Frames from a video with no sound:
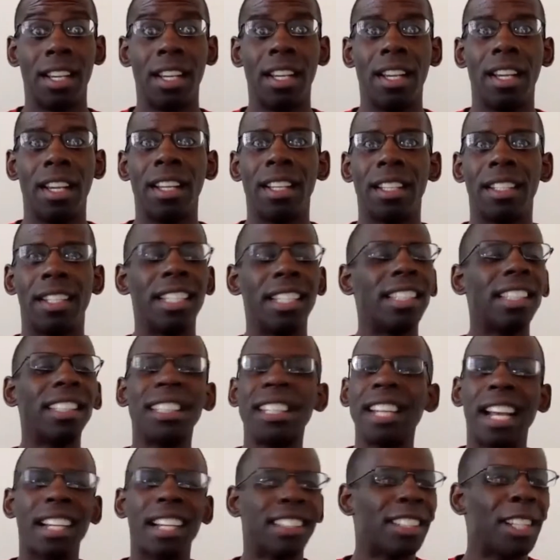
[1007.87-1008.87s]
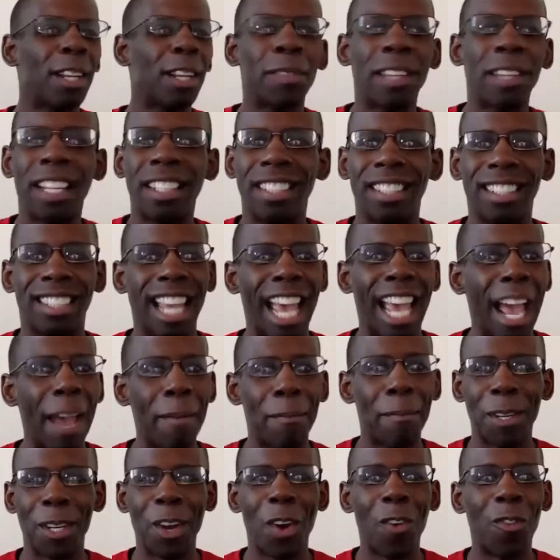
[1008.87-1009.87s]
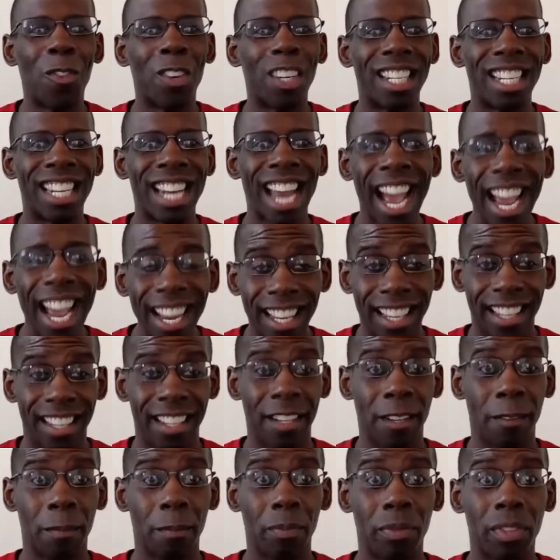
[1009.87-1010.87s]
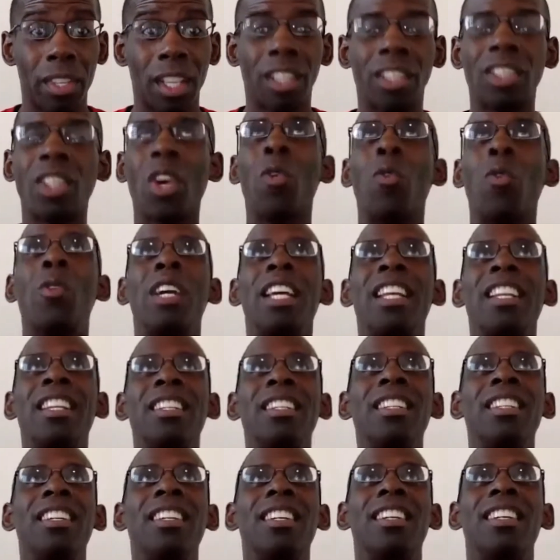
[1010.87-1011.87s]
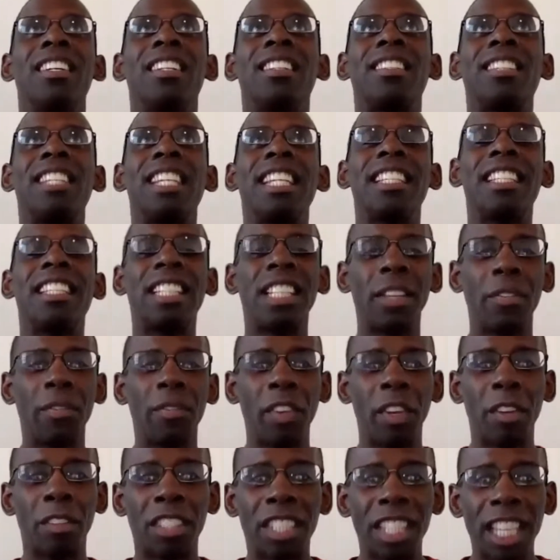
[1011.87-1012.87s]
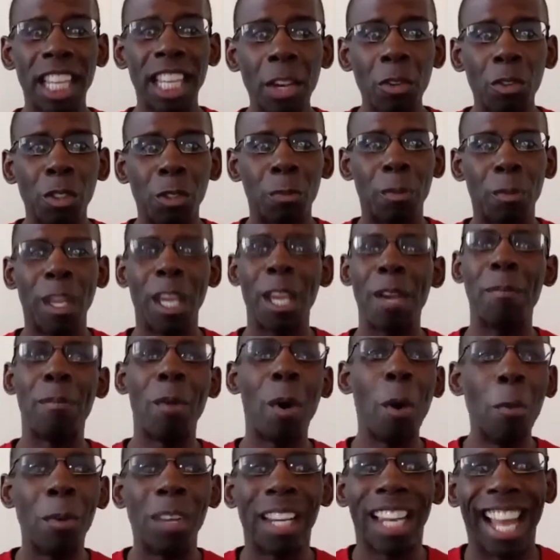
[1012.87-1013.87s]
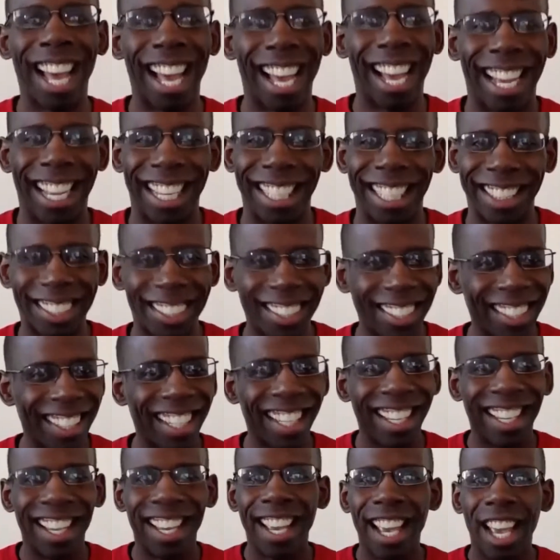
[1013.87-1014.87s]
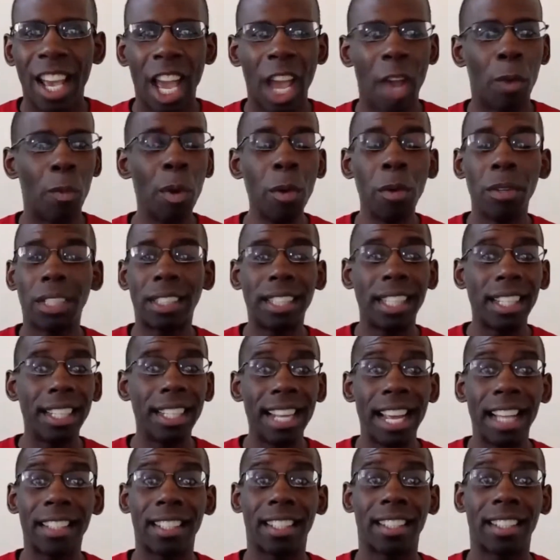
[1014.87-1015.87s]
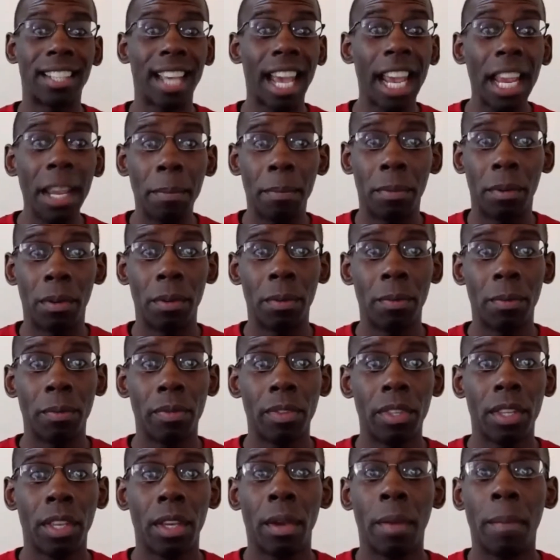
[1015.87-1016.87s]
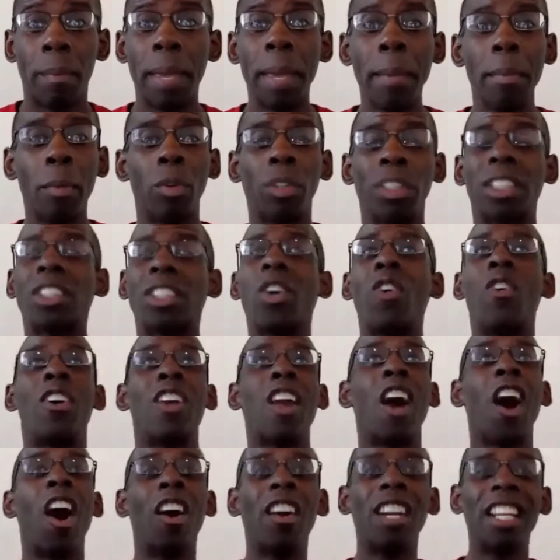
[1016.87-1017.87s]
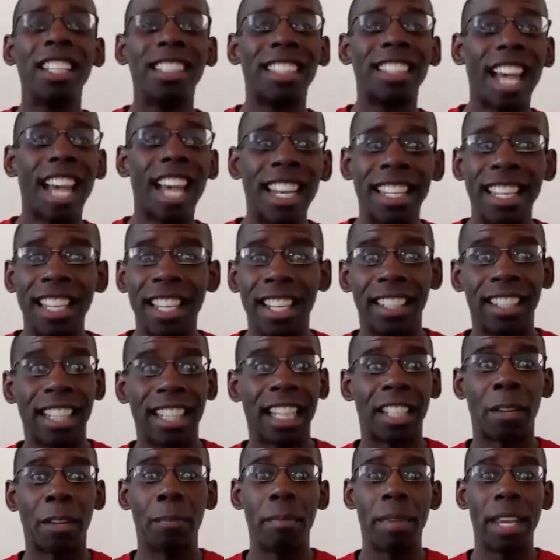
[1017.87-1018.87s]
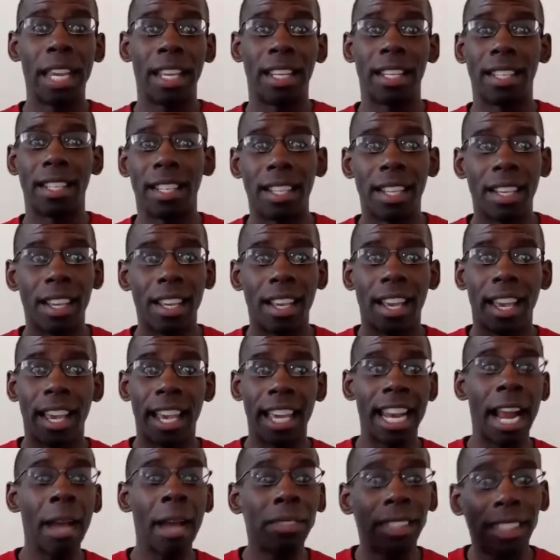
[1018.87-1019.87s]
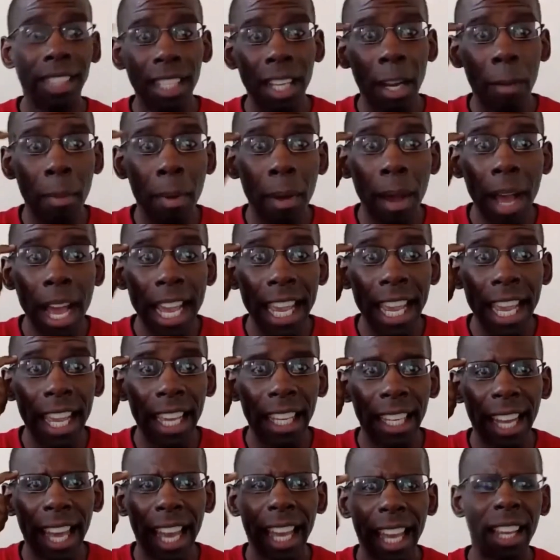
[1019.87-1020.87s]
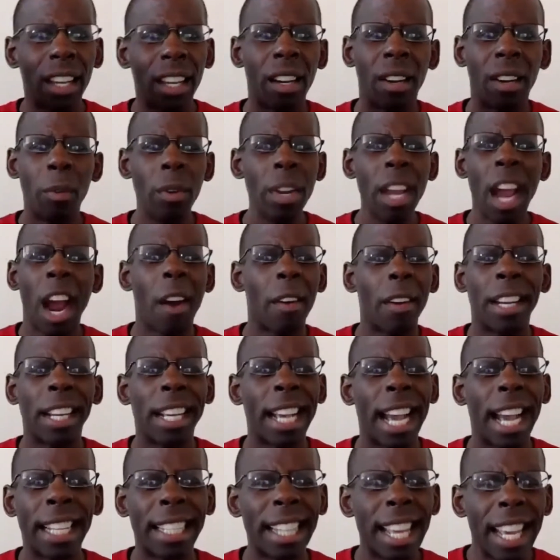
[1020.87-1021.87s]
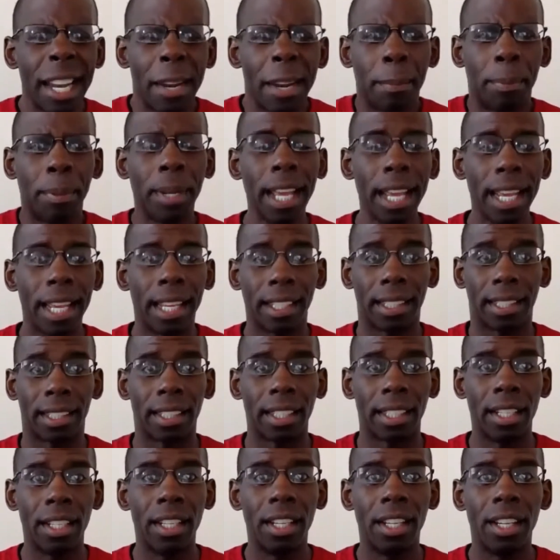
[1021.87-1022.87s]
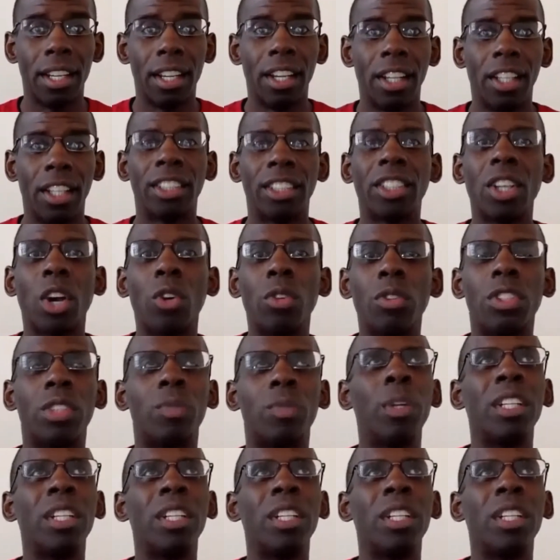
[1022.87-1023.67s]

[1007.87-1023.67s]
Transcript: This is not stuff that just happened overnight. So when 10-10-15 was being mobilized and we were sitting at the table, people was throwing all these ideas at the meeting. And I'm sitting in my head like, we already got that in place. So with